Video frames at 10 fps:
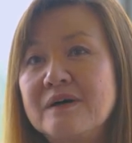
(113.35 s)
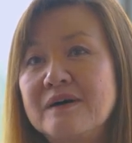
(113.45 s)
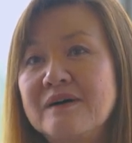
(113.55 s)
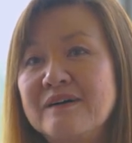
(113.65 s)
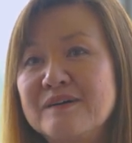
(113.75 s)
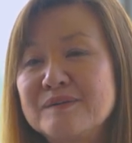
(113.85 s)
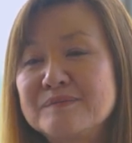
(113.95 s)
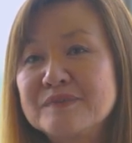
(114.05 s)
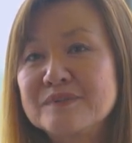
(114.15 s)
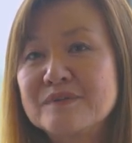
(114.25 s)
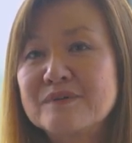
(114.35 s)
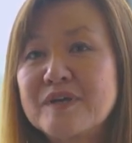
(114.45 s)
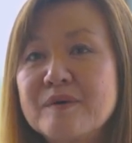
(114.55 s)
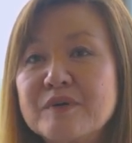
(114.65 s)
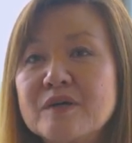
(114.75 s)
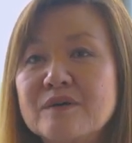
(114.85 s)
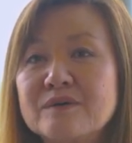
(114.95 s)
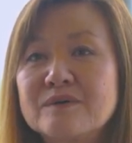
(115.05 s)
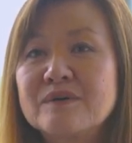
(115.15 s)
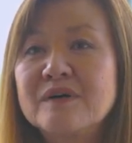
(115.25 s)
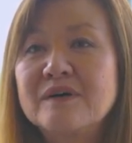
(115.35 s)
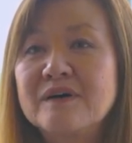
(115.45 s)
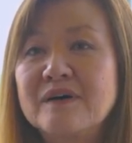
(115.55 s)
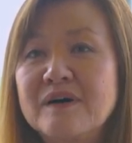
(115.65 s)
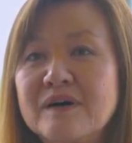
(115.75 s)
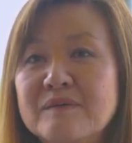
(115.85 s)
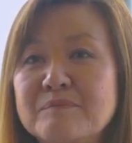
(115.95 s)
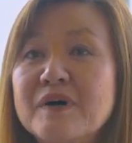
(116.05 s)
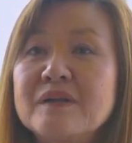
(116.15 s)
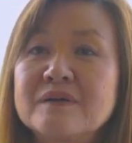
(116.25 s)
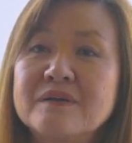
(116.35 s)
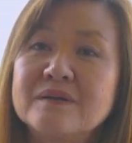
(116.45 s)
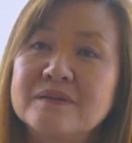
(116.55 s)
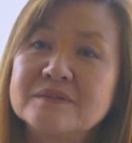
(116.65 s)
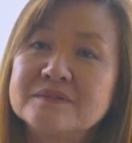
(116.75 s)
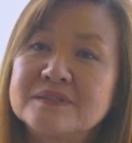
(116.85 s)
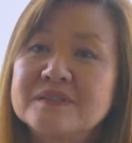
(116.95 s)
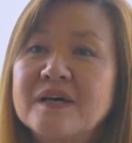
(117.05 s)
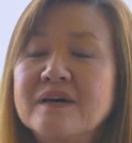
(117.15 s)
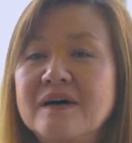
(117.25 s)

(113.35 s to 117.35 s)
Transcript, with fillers: um, you know, chemical uh, molecules.